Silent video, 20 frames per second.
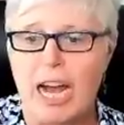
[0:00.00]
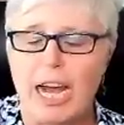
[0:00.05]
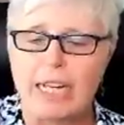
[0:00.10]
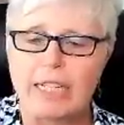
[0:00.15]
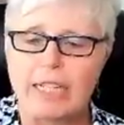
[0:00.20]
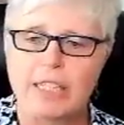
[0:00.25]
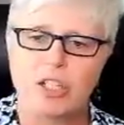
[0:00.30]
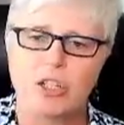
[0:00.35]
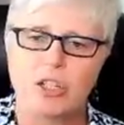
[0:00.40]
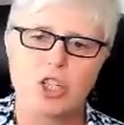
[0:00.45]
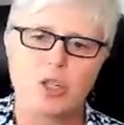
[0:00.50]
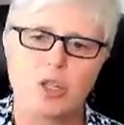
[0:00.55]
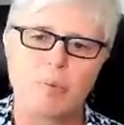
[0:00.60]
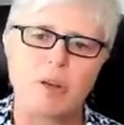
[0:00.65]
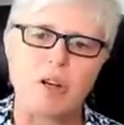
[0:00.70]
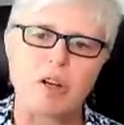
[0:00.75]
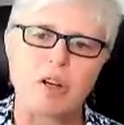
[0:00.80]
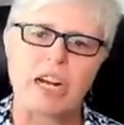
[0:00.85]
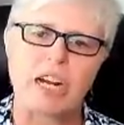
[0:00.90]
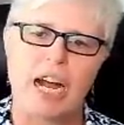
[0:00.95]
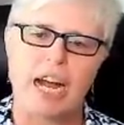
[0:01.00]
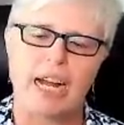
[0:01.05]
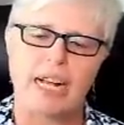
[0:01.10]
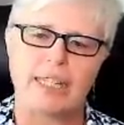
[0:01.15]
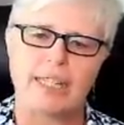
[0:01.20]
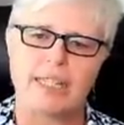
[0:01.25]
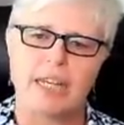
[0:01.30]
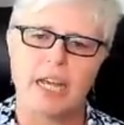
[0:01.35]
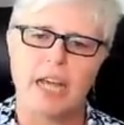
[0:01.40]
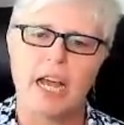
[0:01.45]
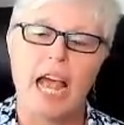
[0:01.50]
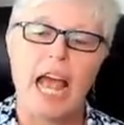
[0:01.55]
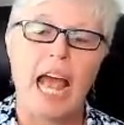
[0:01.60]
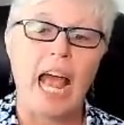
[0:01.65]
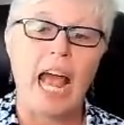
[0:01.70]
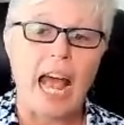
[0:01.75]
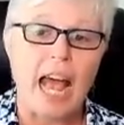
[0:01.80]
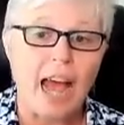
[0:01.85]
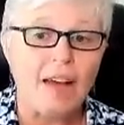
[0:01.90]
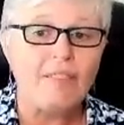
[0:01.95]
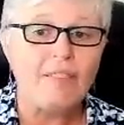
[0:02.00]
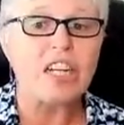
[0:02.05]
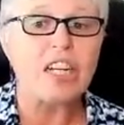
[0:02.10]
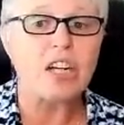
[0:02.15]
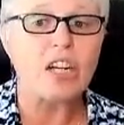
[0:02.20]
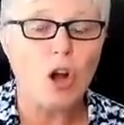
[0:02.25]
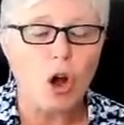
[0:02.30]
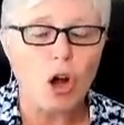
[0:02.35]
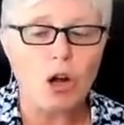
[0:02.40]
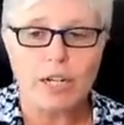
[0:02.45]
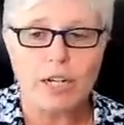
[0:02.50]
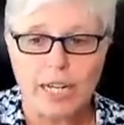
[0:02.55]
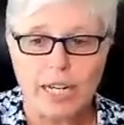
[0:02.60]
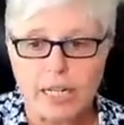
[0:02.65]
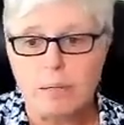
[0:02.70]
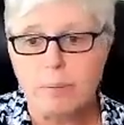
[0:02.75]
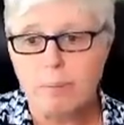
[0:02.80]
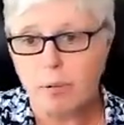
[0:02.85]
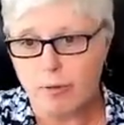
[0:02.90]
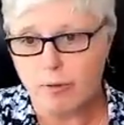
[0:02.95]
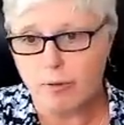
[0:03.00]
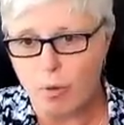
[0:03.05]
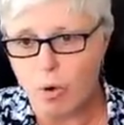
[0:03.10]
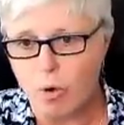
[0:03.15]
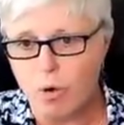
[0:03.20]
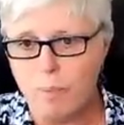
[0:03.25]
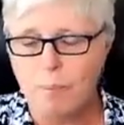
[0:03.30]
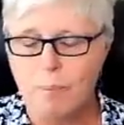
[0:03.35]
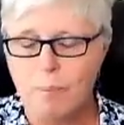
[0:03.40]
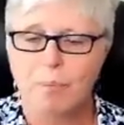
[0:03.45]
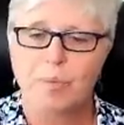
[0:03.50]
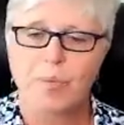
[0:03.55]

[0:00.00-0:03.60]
guides. Your spirit guides have incarnated before,